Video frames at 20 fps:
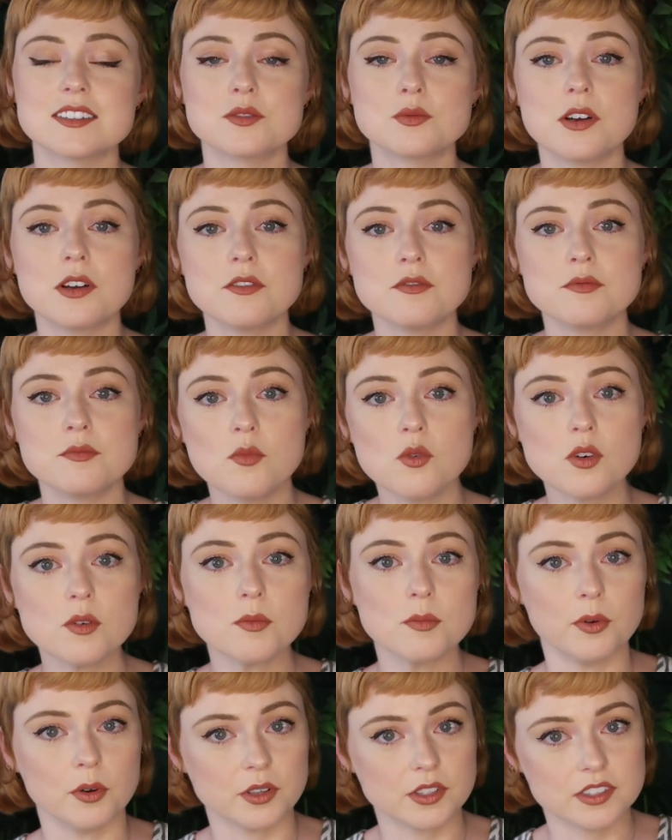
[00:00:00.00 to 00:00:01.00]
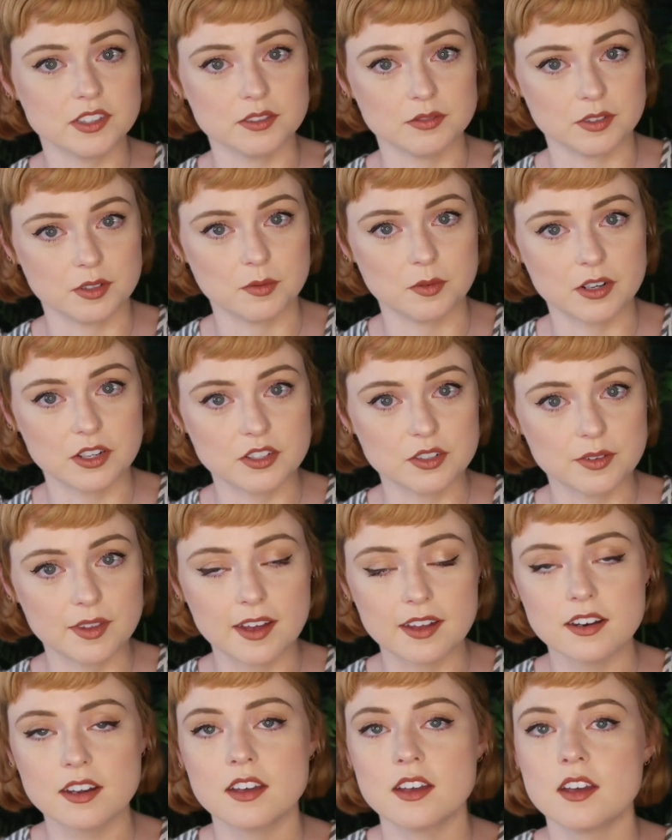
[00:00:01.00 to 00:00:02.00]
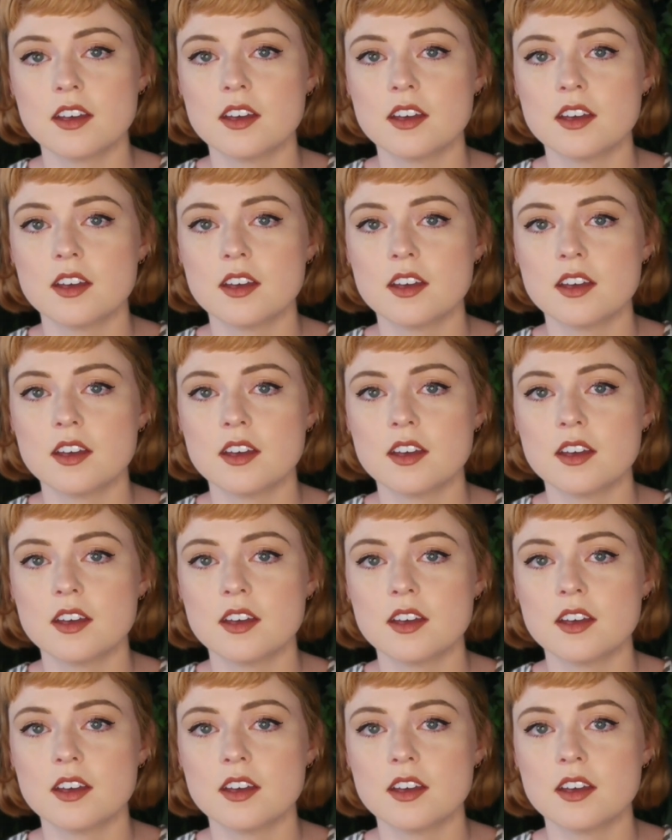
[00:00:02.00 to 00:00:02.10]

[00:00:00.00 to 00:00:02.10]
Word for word: 12 more books if I want to do that.